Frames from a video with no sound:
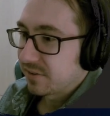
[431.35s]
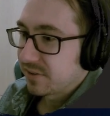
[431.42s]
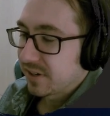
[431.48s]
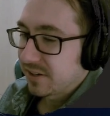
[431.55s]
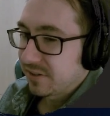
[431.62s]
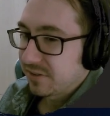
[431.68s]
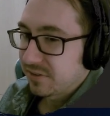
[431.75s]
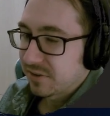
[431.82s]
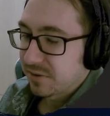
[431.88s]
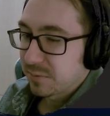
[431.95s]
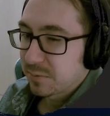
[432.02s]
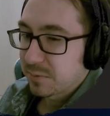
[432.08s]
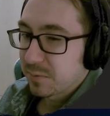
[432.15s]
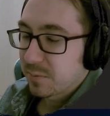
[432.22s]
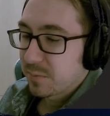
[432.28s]
and you don't
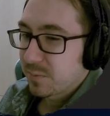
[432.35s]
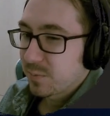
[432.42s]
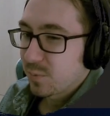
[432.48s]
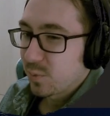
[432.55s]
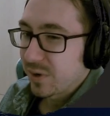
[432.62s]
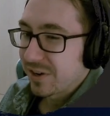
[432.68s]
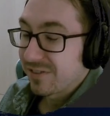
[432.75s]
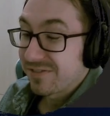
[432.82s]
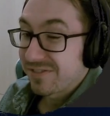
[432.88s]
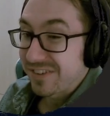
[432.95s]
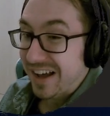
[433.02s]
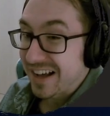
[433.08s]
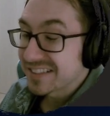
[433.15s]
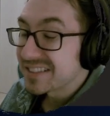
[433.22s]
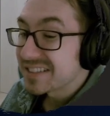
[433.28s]
win
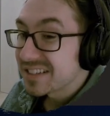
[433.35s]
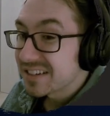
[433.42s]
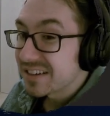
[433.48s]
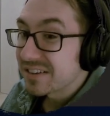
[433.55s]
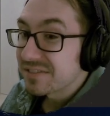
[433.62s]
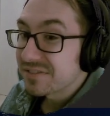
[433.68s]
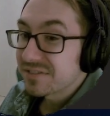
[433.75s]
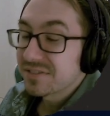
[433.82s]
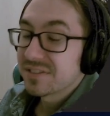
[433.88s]
fast enough,